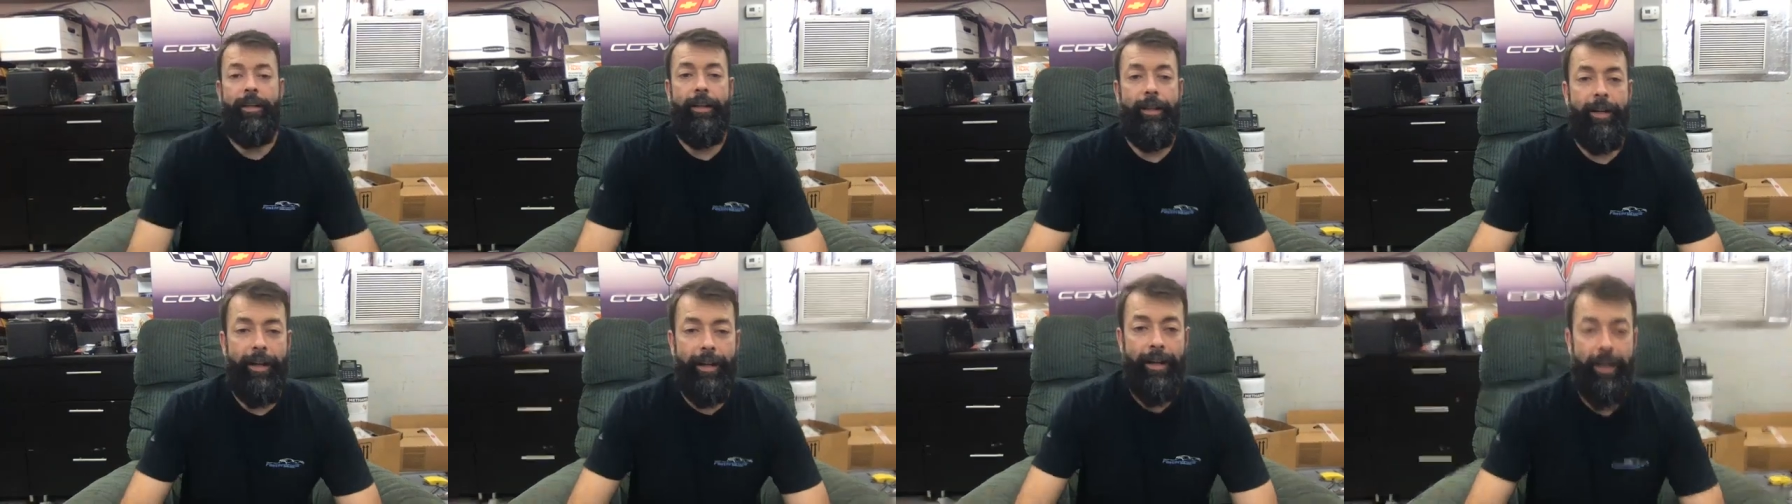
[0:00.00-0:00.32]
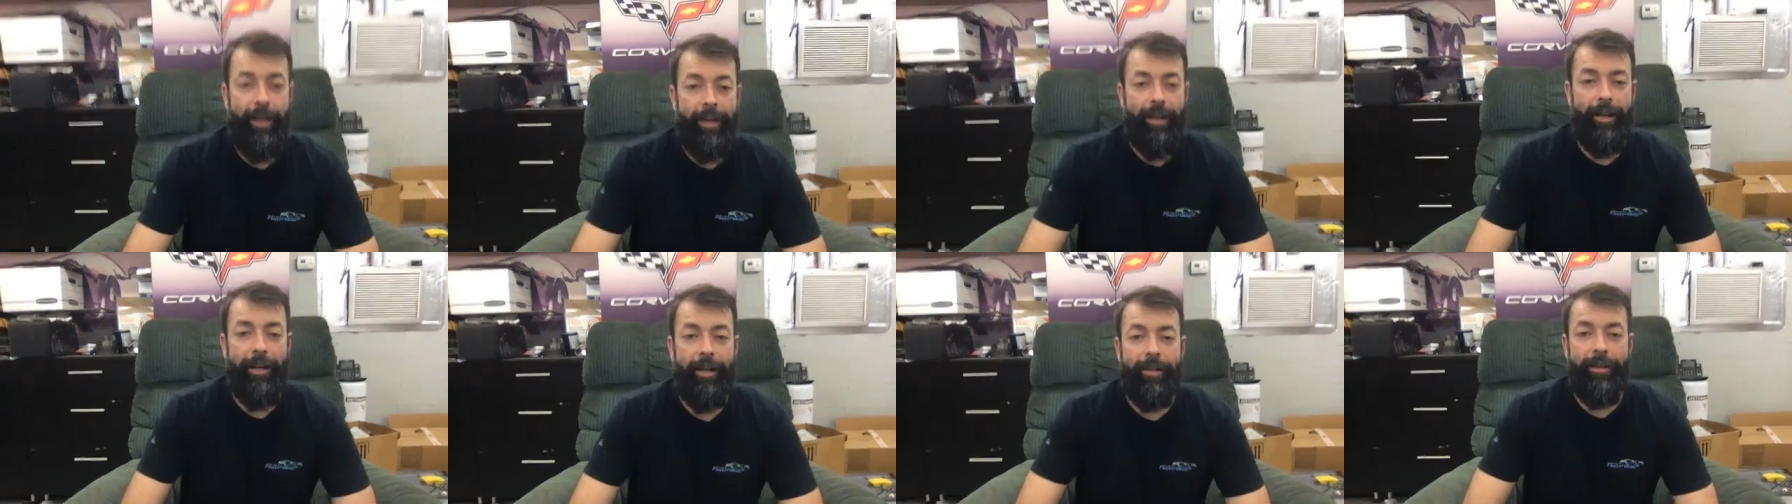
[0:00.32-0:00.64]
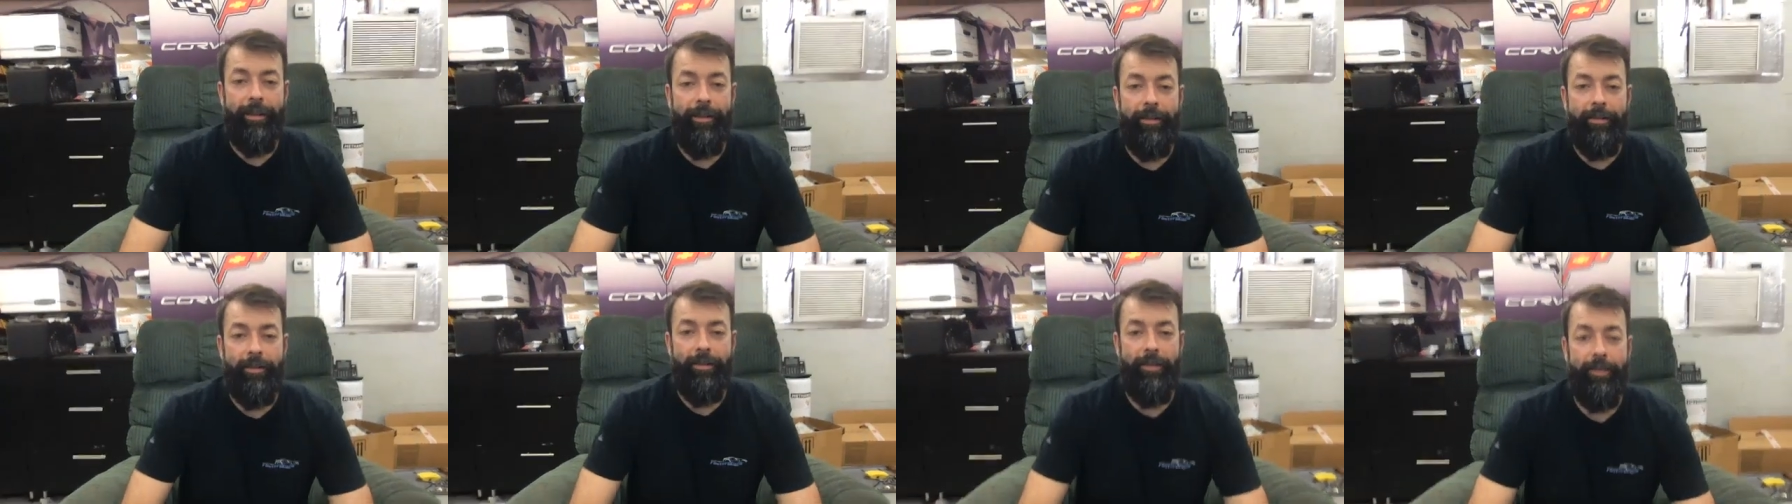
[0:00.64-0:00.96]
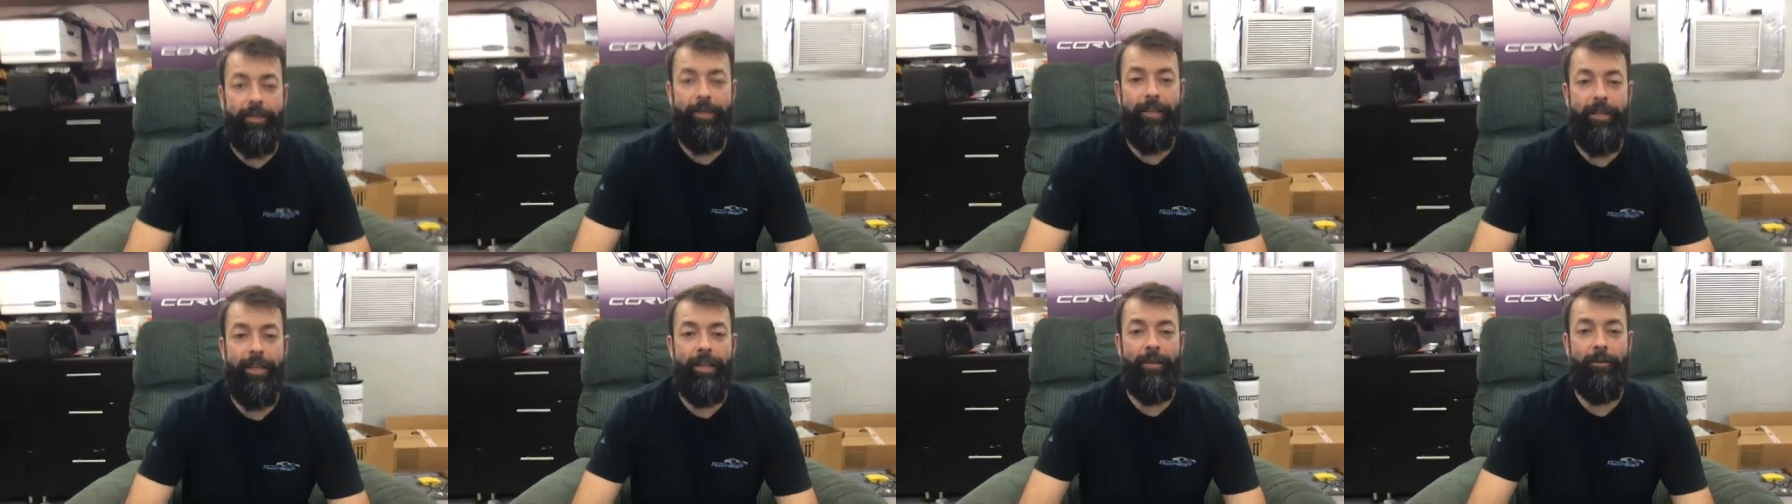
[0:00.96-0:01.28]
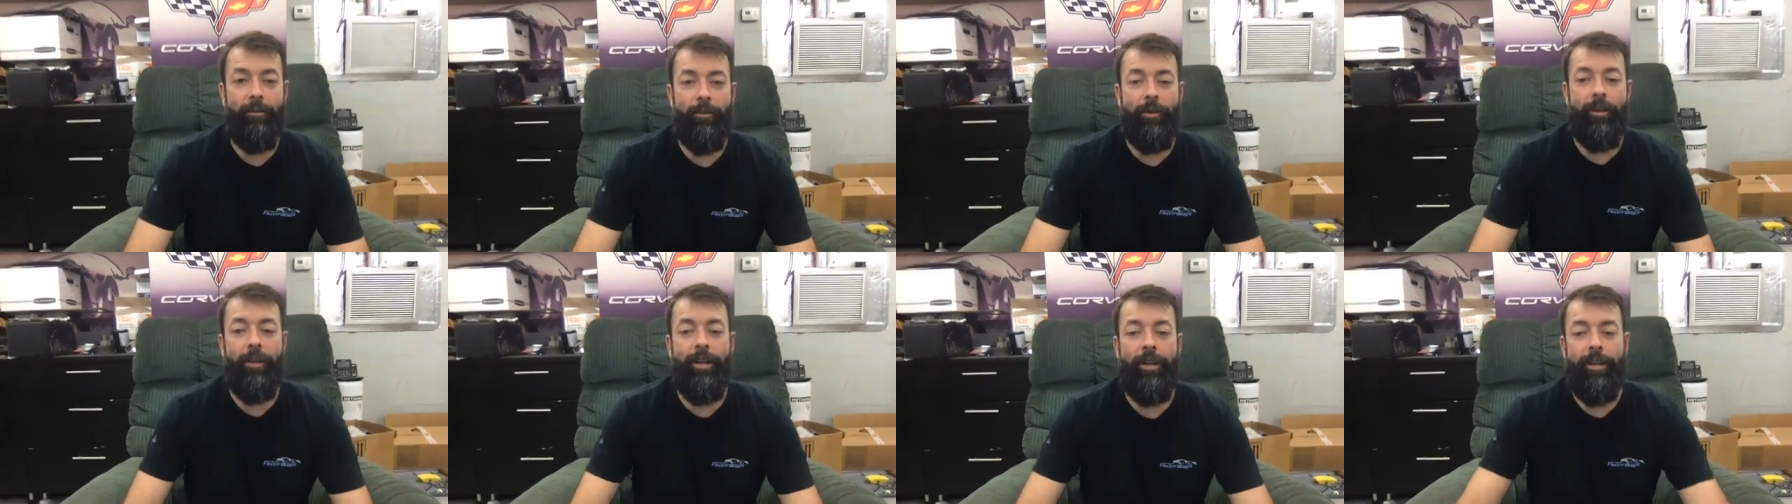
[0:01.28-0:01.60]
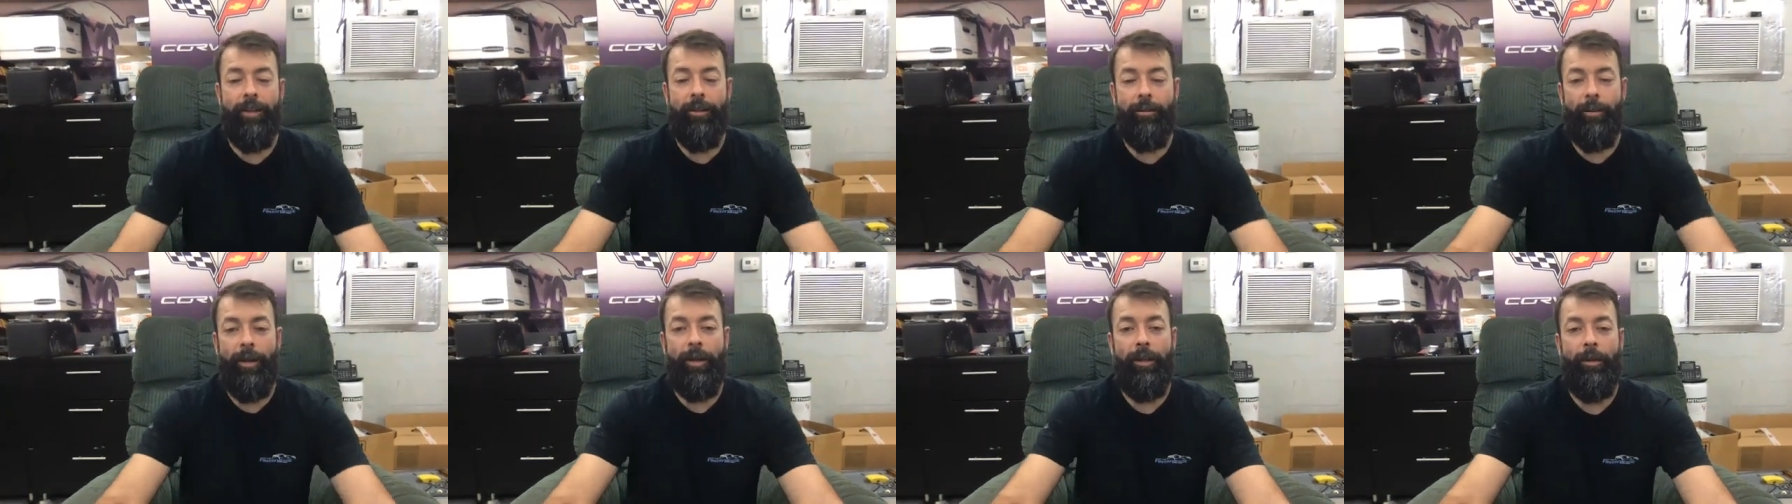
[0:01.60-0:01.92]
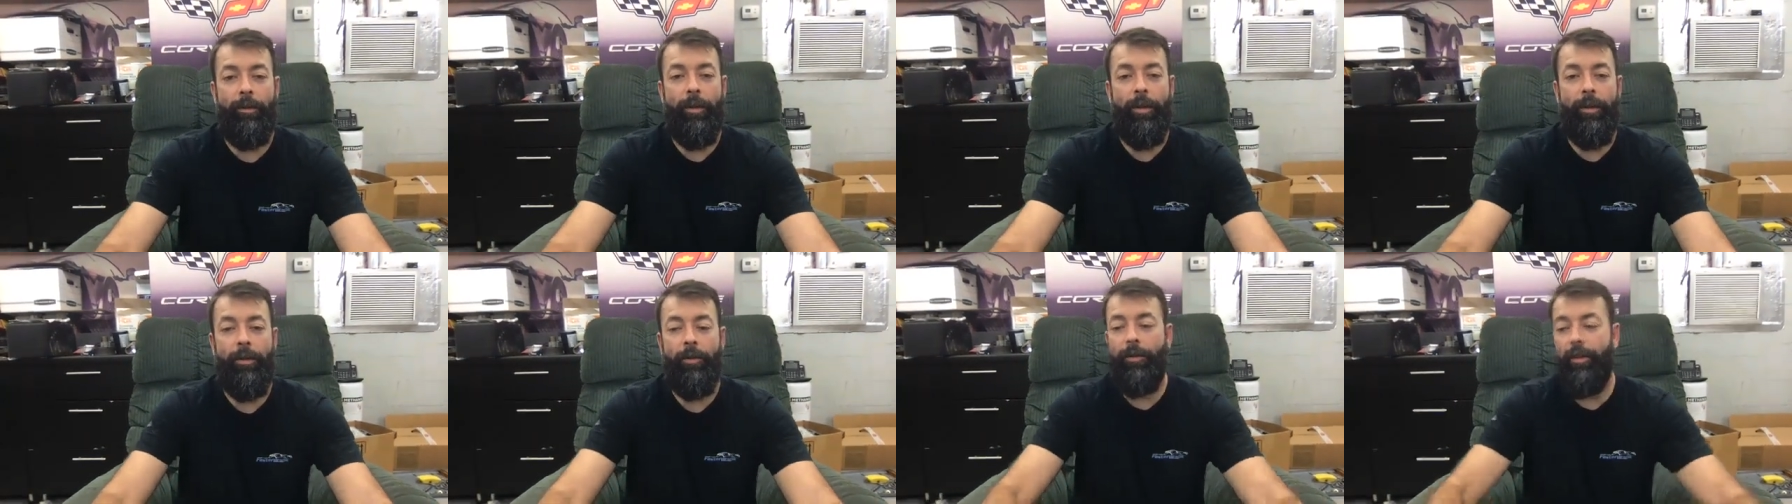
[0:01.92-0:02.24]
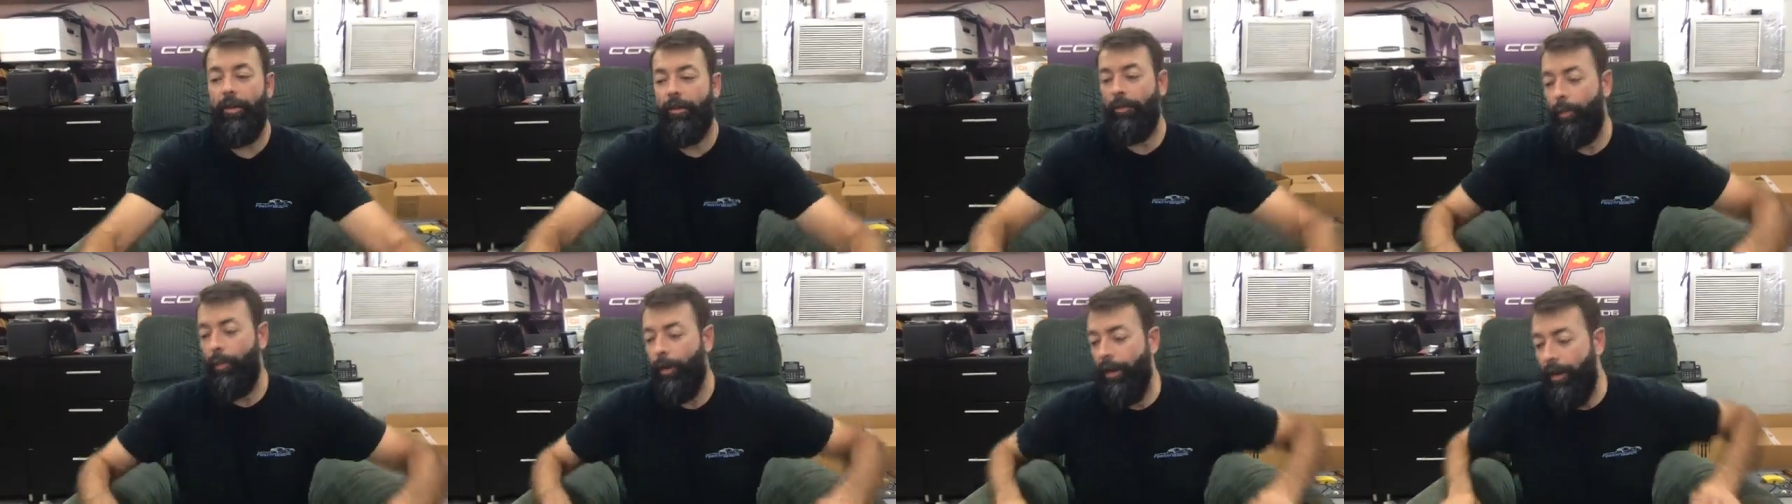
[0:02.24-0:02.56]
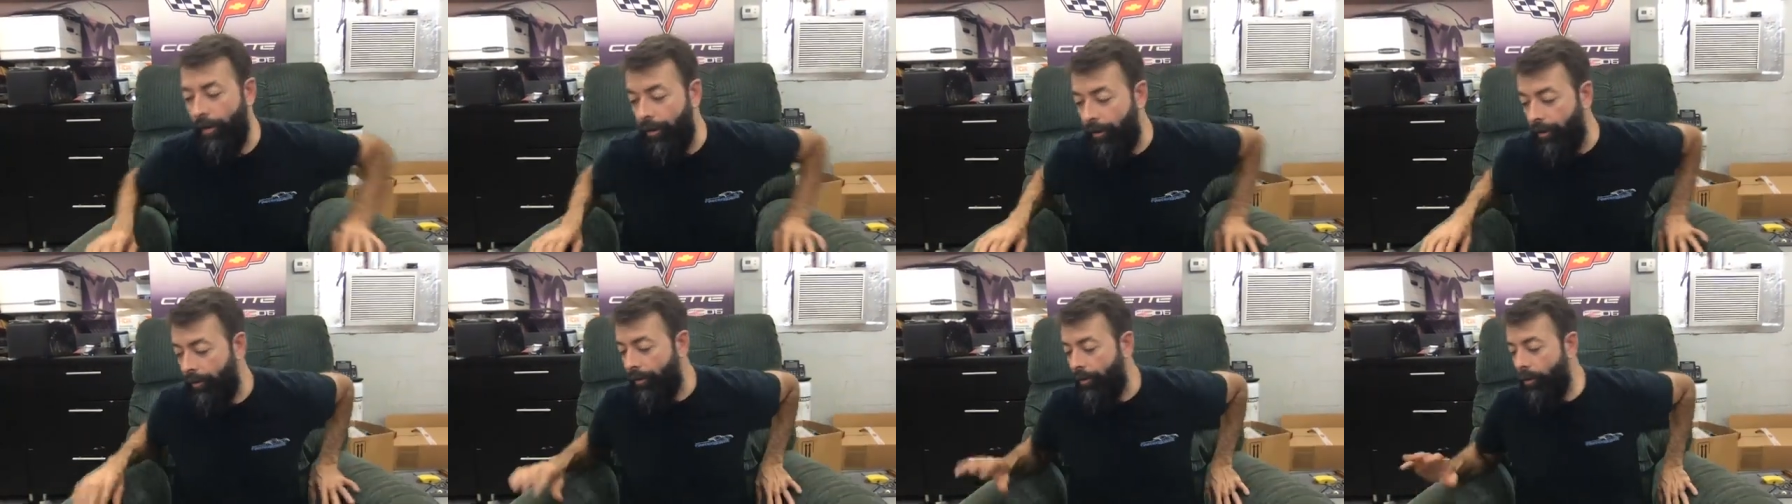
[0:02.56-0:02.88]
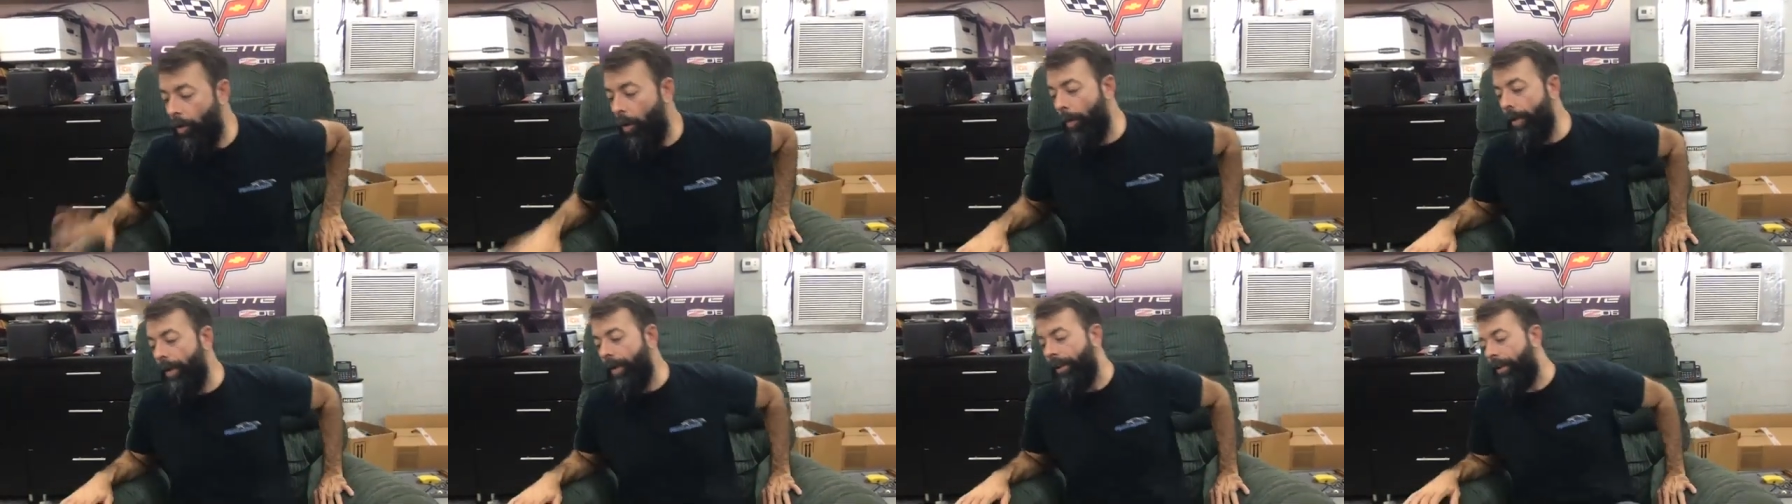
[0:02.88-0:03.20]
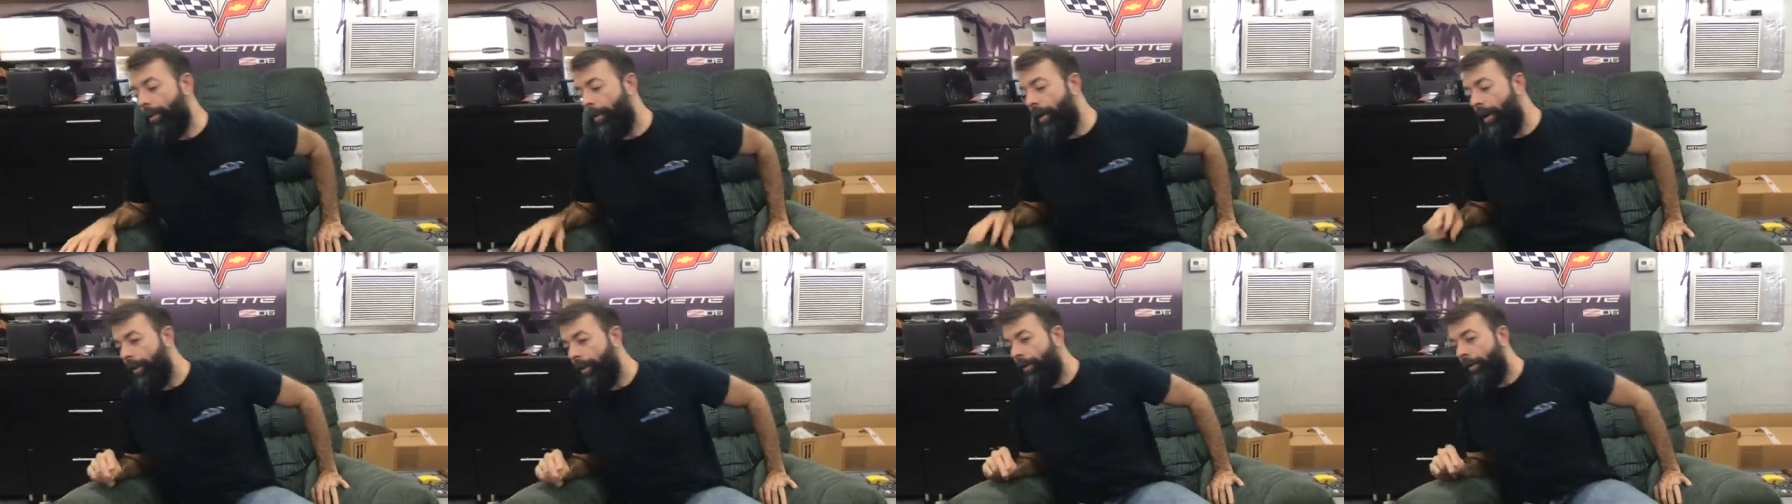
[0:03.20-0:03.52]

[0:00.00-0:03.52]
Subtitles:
I didn't really expect to be doing this, but here, Norman, come on,